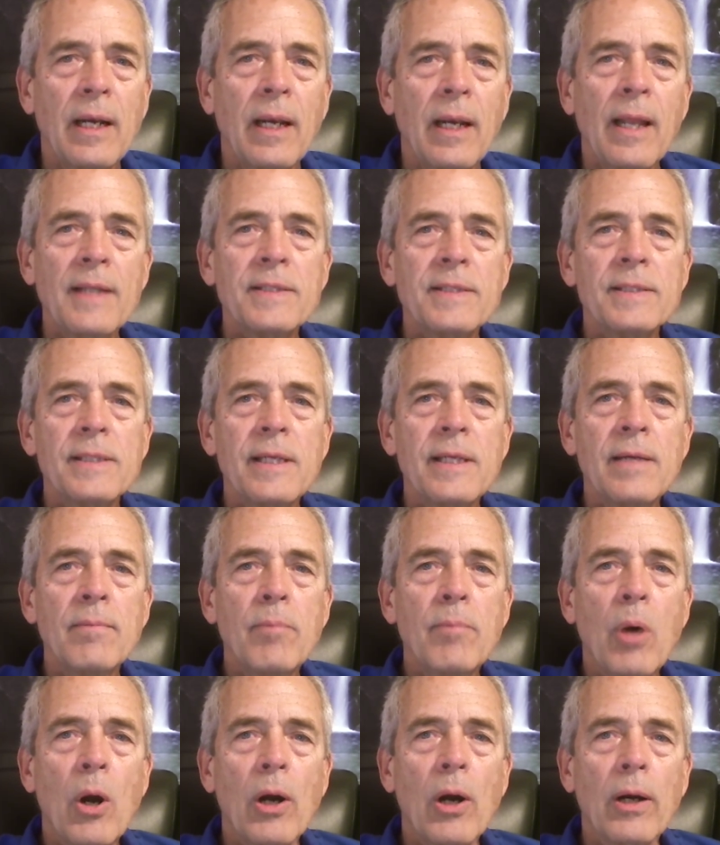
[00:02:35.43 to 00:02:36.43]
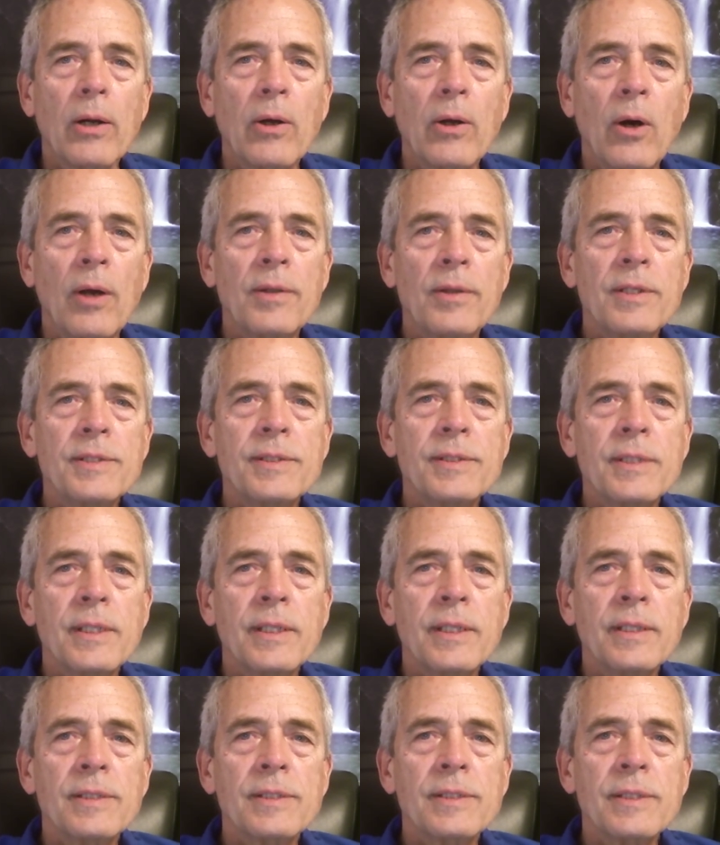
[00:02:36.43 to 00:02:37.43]
Let's embark on this
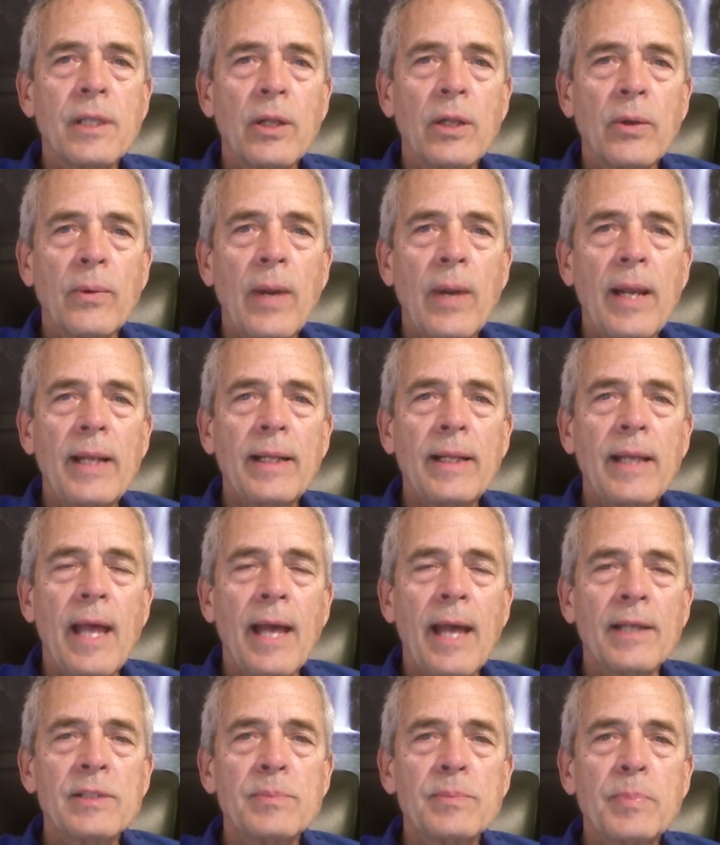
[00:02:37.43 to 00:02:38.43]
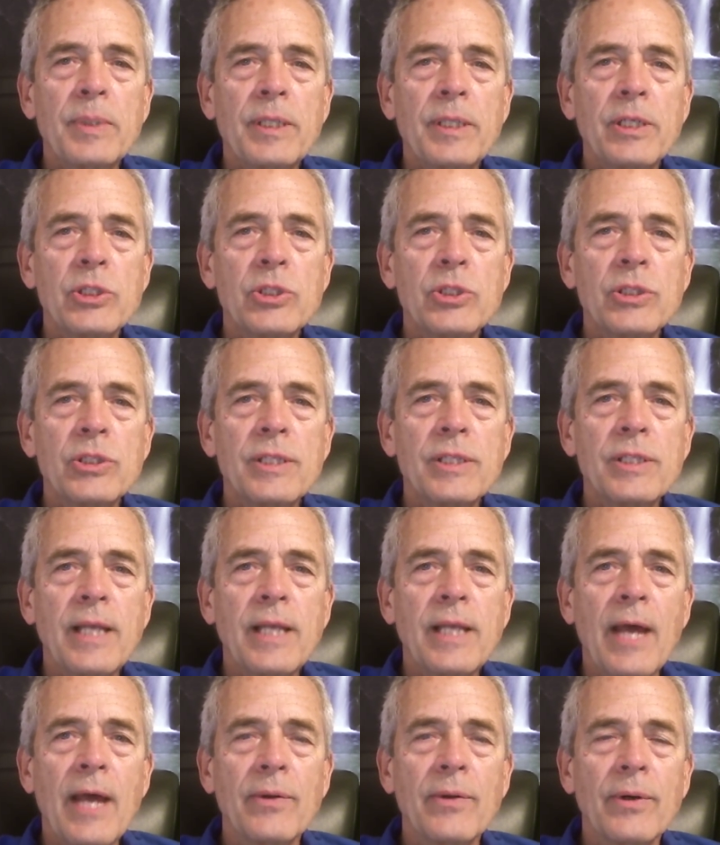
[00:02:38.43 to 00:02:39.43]
exhilarating expedition
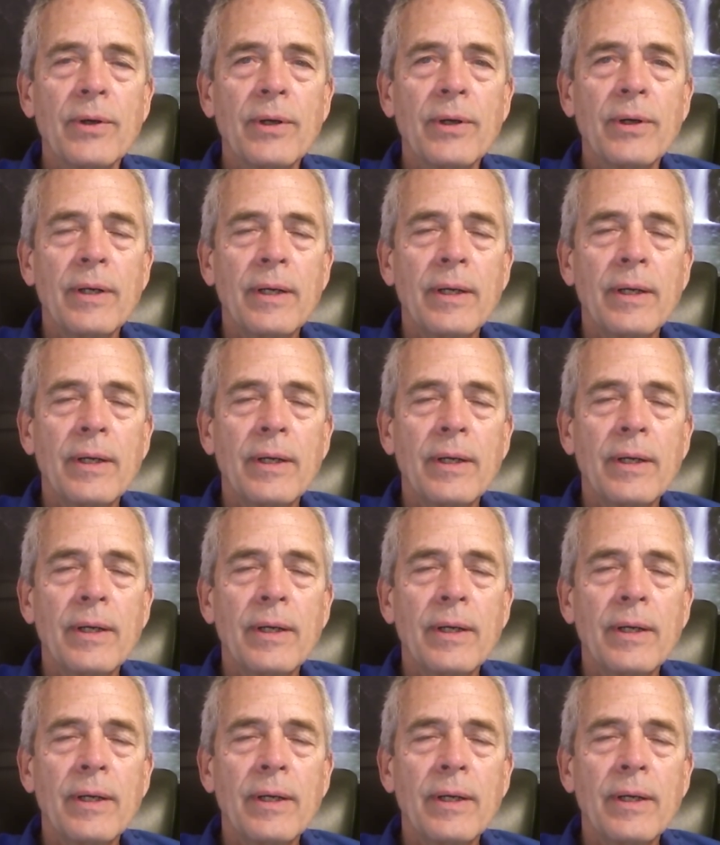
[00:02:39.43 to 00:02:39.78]
together,